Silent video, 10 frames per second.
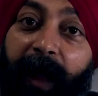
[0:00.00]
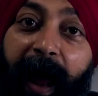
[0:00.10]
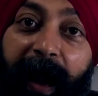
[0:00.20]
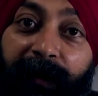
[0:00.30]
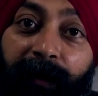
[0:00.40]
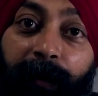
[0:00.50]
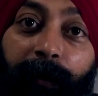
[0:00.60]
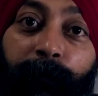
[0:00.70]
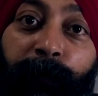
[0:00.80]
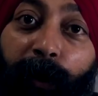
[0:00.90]
that,
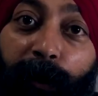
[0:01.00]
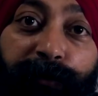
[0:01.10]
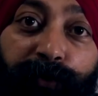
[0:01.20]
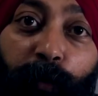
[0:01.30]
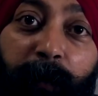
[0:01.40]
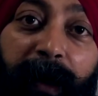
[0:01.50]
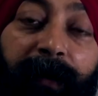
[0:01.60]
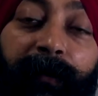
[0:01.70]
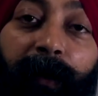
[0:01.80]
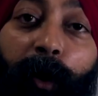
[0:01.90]
we also
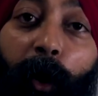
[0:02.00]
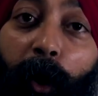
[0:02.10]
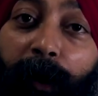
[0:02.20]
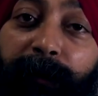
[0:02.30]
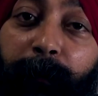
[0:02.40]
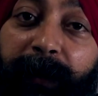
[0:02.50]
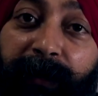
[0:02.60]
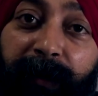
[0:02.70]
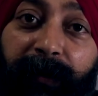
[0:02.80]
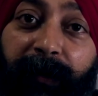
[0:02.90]
made all the
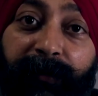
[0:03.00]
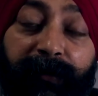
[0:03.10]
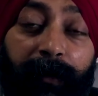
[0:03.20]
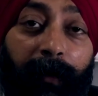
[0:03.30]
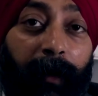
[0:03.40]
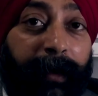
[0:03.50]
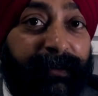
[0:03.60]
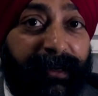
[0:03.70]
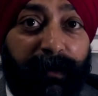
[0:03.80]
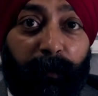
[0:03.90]
materials
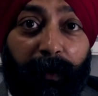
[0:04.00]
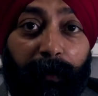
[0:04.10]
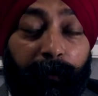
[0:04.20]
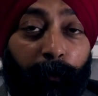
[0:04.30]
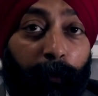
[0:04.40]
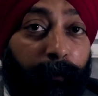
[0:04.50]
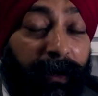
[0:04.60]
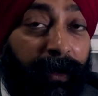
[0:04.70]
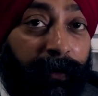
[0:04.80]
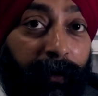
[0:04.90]
accessible, now
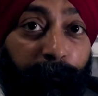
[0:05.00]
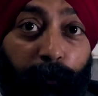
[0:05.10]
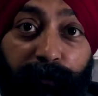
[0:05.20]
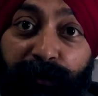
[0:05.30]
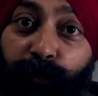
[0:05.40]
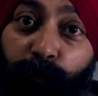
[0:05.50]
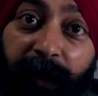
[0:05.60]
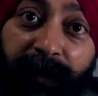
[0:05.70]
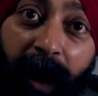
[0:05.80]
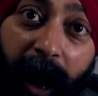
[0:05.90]
be it was a
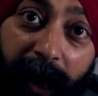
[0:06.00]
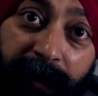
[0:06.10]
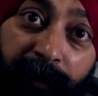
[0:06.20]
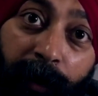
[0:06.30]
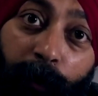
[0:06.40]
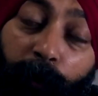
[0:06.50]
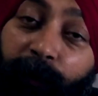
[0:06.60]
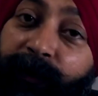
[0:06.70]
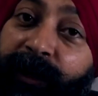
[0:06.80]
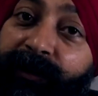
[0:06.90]
student guide
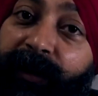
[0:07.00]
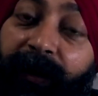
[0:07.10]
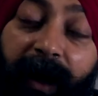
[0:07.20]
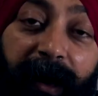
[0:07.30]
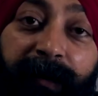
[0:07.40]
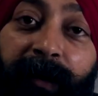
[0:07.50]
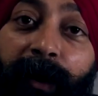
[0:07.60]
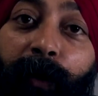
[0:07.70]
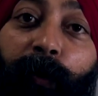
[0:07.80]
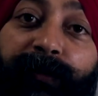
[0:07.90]
or a teacher guide,
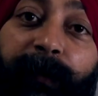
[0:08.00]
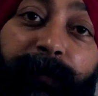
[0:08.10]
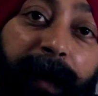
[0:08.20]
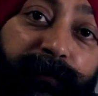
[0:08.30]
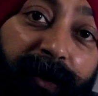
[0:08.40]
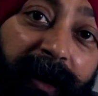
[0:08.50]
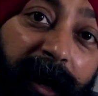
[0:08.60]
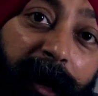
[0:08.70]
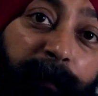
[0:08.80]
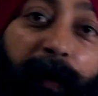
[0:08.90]
or sometimes a
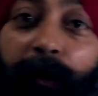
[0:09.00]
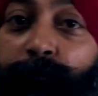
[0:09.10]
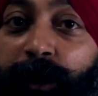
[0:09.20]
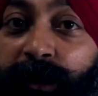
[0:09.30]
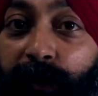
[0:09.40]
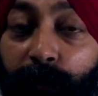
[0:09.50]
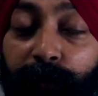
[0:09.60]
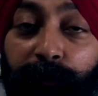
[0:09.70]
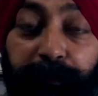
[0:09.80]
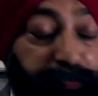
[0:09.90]
game, a
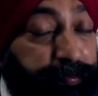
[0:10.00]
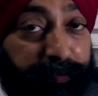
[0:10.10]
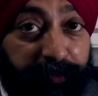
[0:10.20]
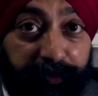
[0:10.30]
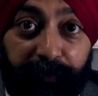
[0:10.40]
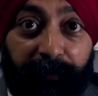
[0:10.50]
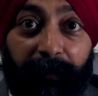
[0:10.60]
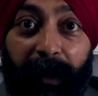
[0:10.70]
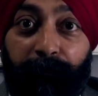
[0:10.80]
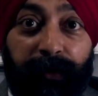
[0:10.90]
video,
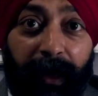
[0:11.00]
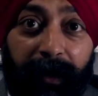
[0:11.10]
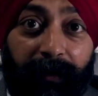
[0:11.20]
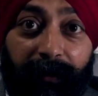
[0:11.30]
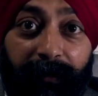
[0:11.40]
everything.